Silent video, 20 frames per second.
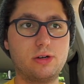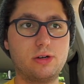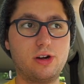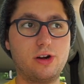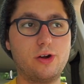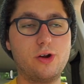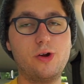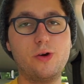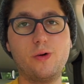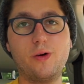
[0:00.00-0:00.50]

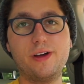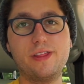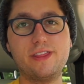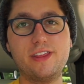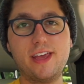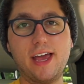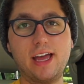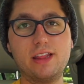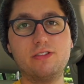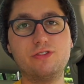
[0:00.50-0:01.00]
or when
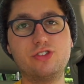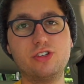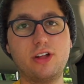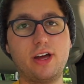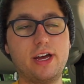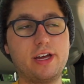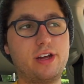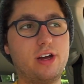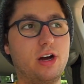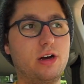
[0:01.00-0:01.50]
the end of
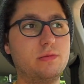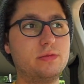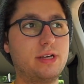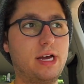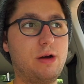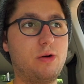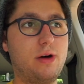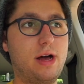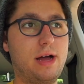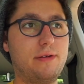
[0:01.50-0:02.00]
July comes,
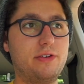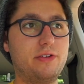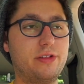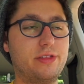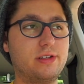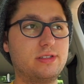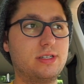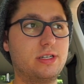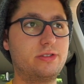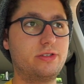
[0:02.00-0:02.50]
I will have
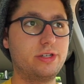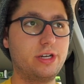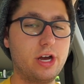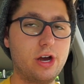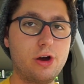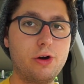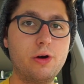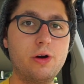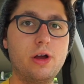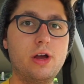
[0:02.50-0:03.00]
everything set to
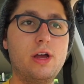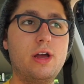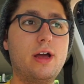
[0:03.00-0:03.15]
go.